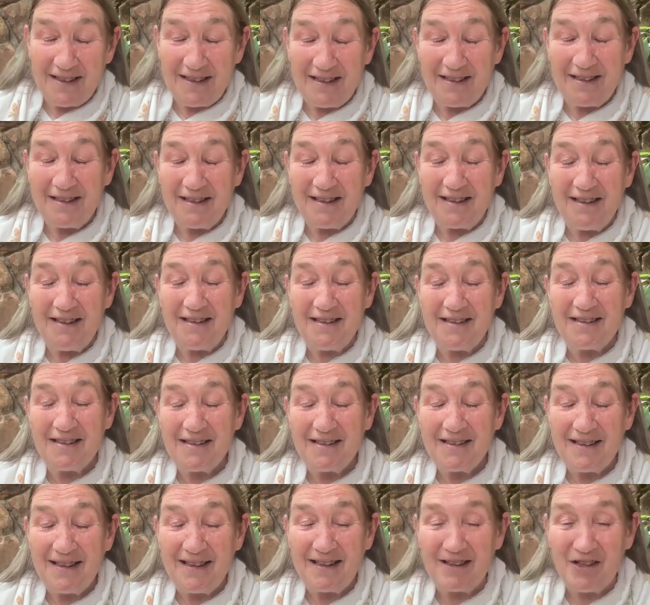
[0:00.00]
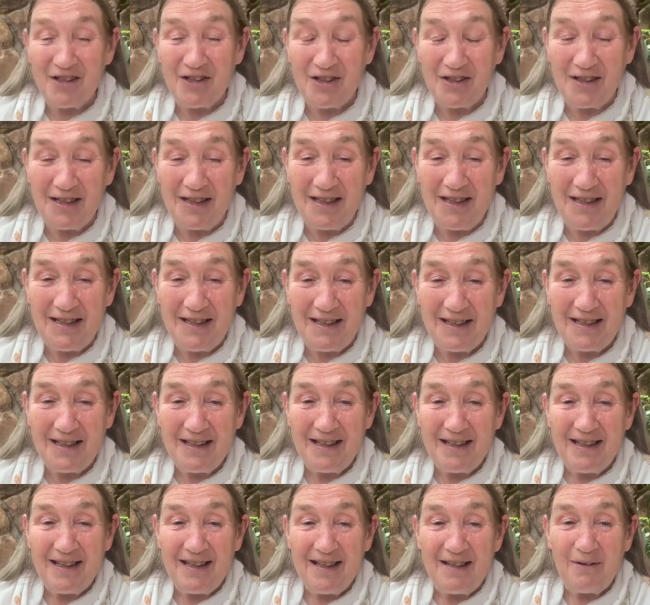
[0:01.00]
night, actually,
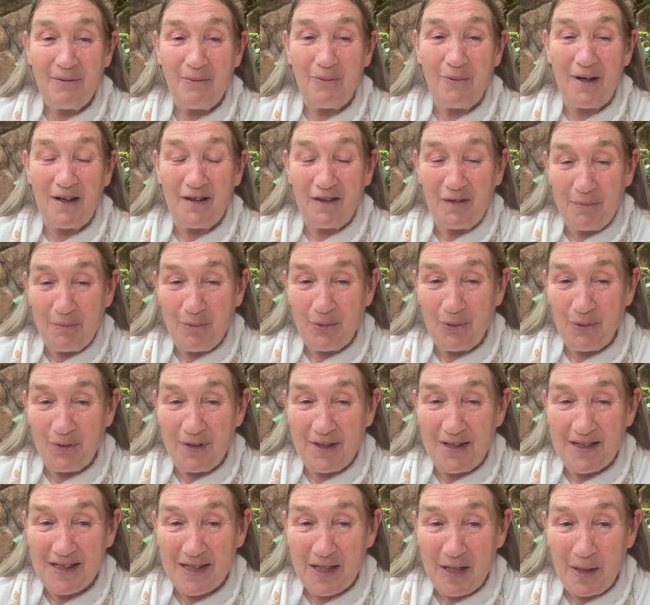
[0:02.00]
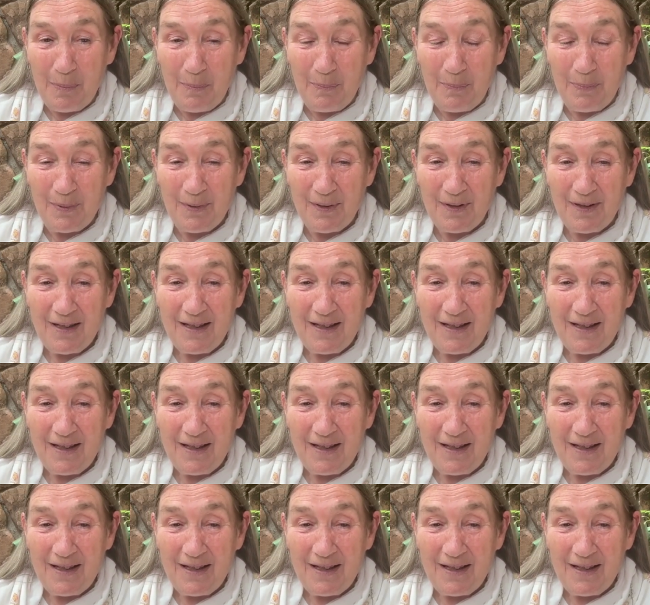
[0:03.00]
while the moon is up.